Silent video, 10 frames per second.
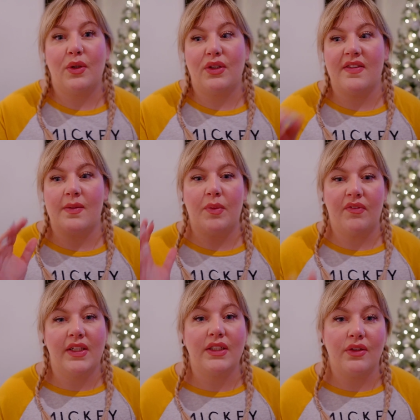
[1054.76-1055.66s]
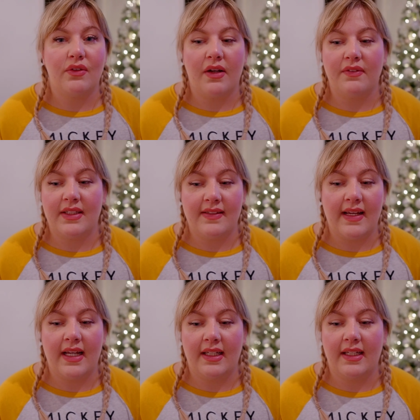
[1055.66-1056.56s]
worked as a professional graphic
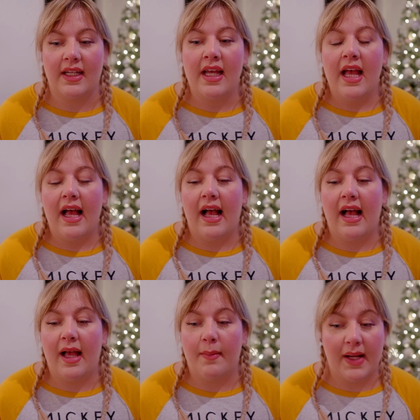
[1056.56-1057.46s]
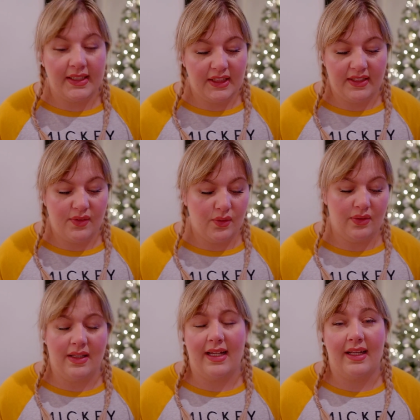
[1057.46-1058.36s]
designer um, and she's
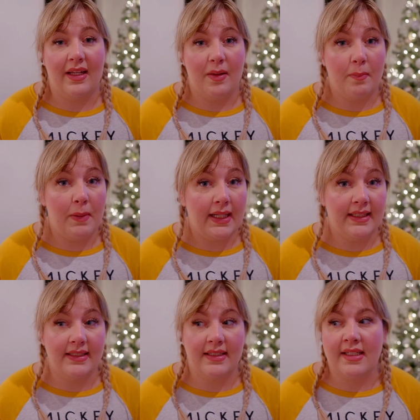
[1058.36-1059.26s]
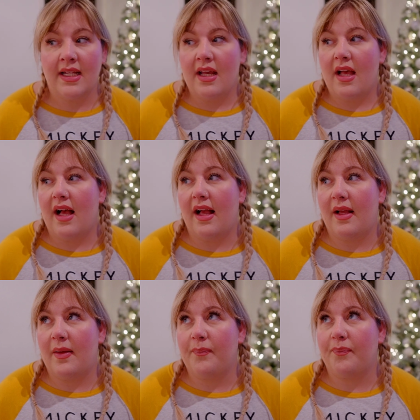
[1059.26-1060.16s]
done like band
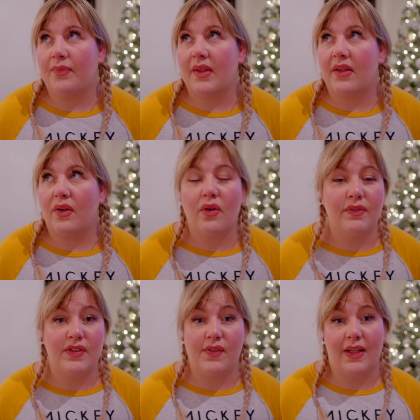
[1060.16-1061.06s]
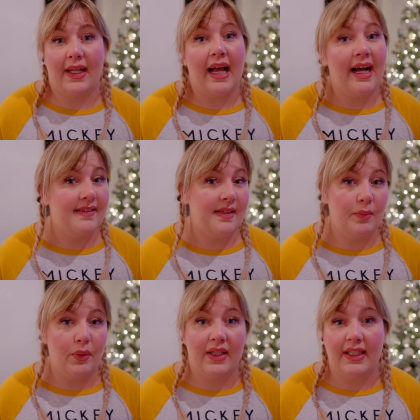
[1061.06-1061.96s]
um, covers for like Arctic
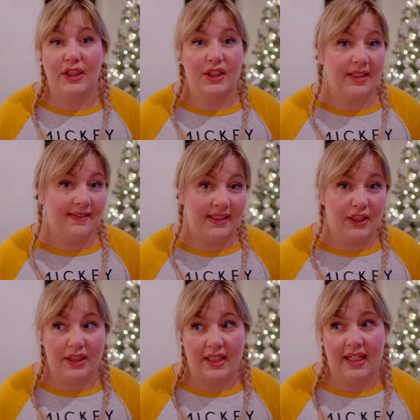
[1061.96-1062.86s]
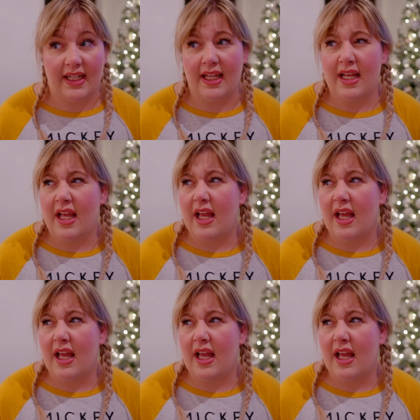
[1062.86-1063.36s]
Monkeys, Jessie J,